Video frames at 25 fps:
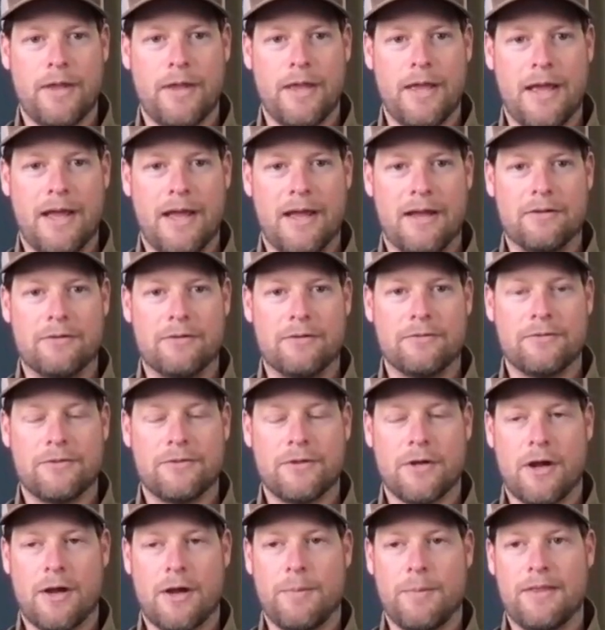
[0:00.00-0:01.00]
And
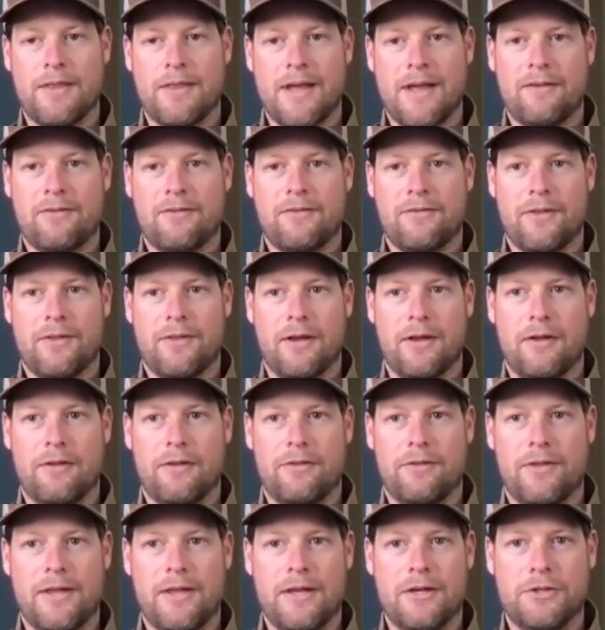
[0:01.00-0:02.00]
so, I mean, that's
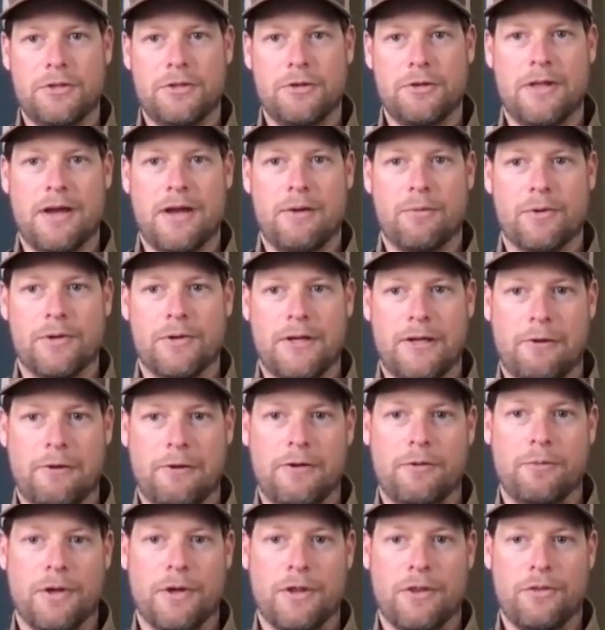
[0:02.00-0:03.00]
the issue that we're
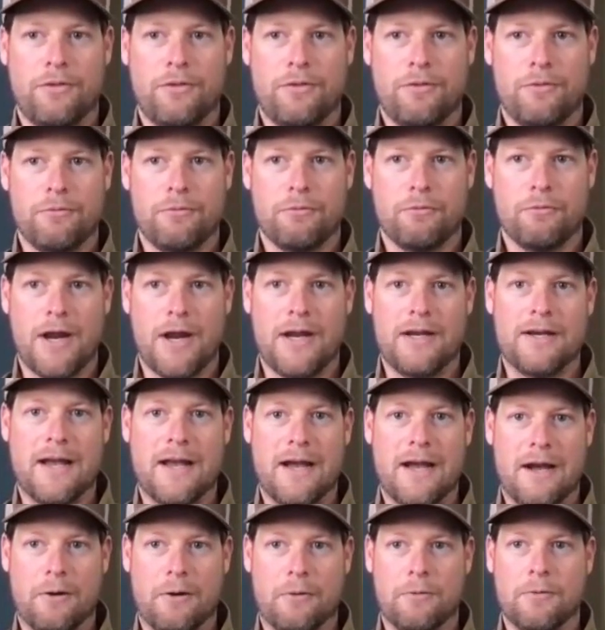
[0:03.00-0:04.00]
dealing with right
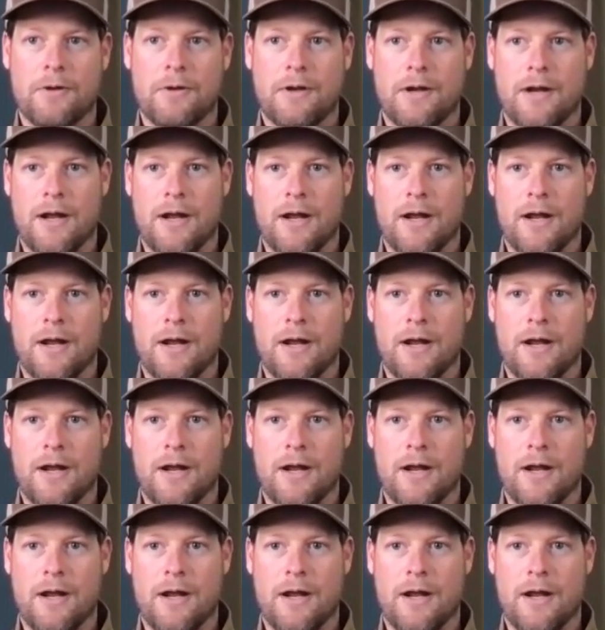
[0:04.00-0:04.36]
now.